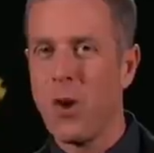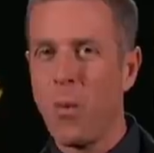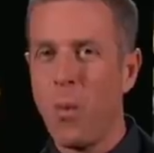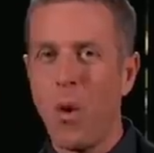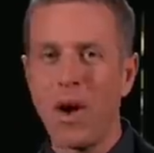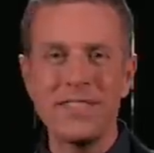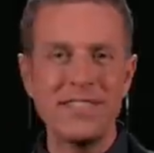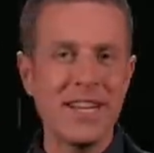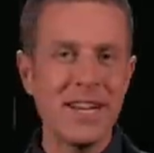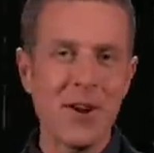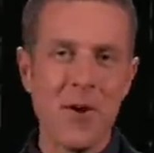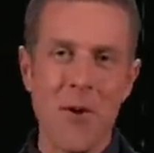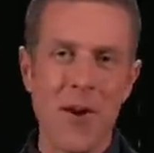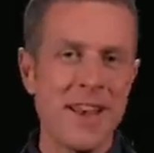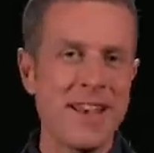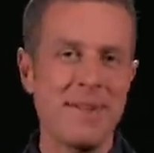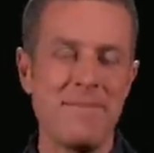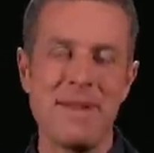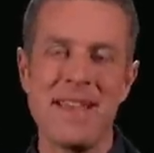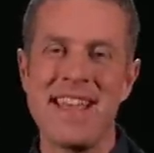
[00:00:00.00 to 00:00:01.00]
wasn't
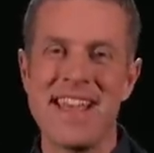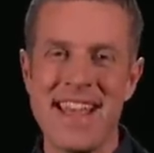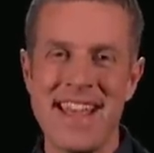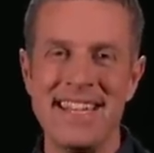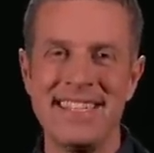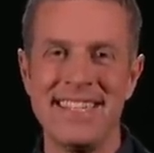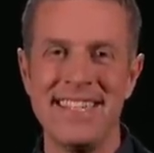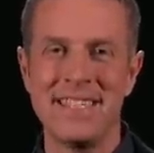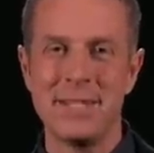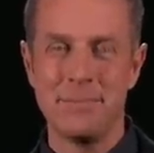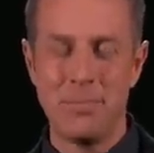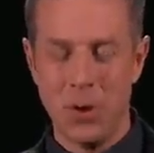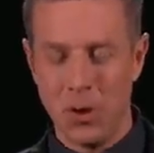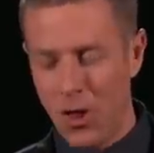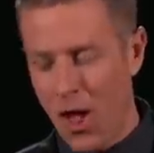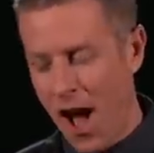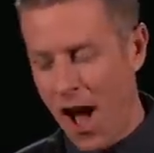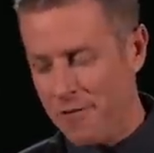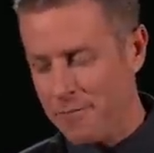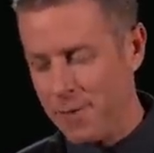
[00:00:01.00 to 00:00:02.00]
going to be easy to pull
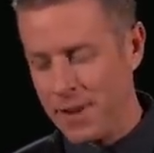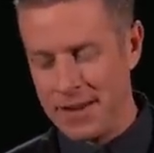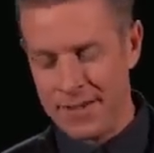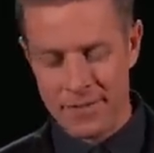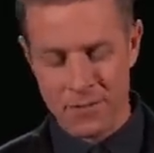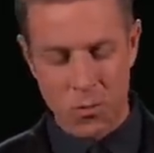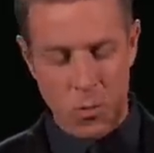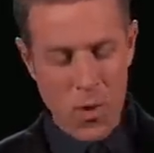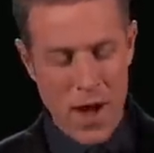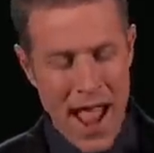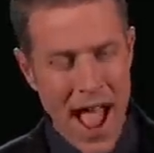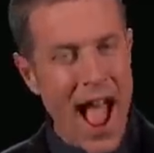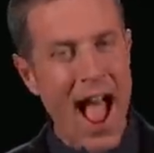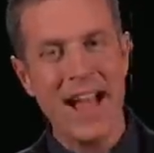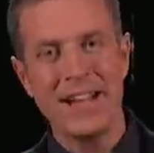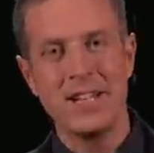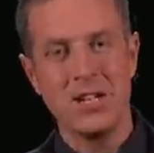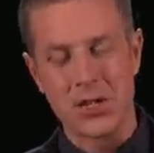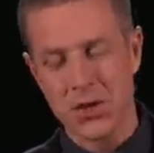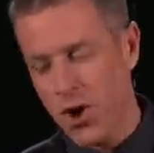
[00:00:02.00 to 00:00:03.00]
off, but we
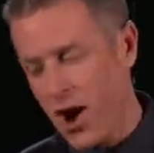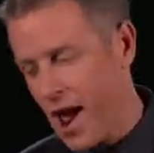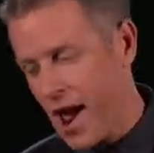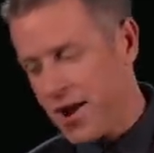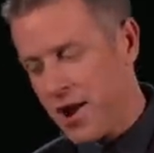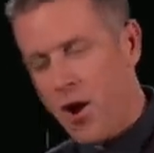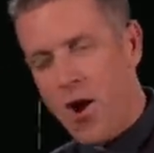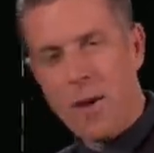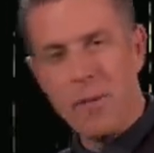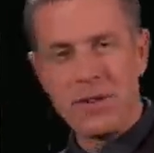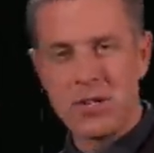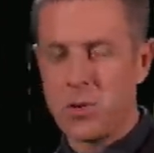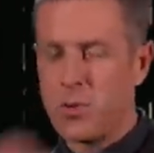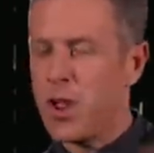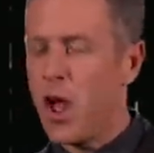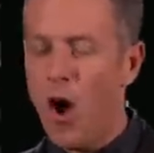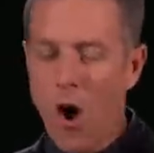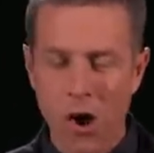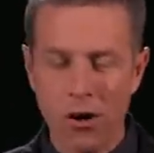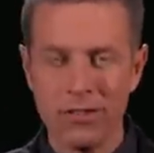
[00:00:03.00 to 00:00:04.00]
had to try. I know how much we
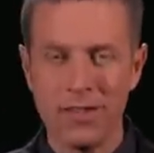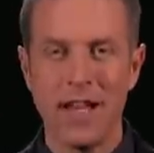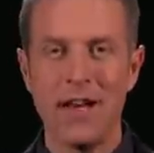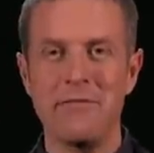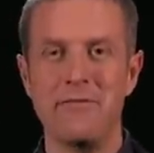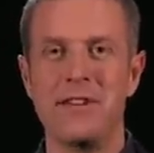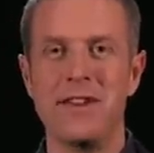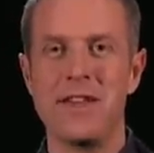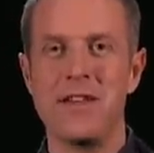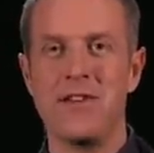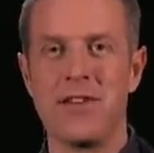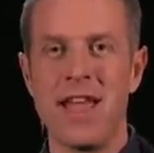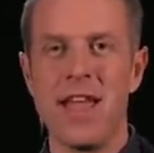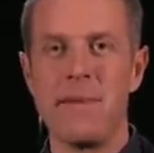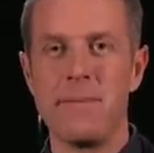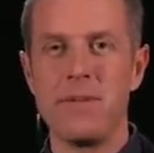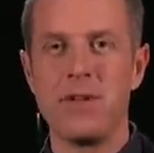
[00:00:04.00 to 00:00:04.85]
all love video game